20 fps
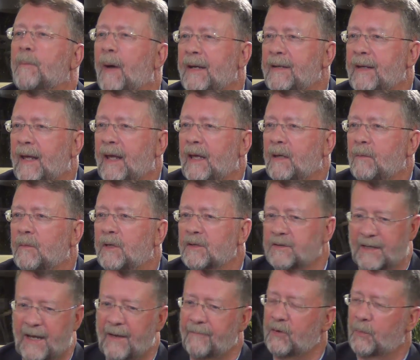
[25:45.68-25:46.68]
by name
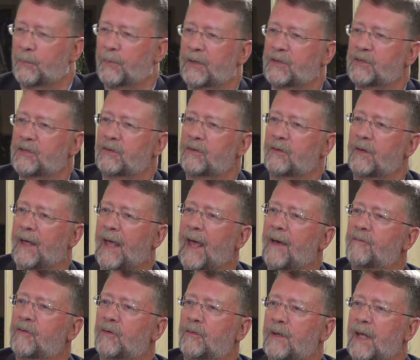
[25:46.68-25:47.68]
because they have their picture, they
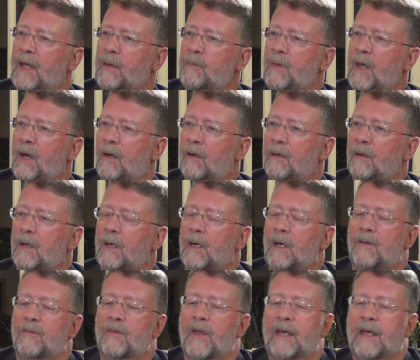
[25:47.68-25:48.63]
have their name right. Uh-huh. there.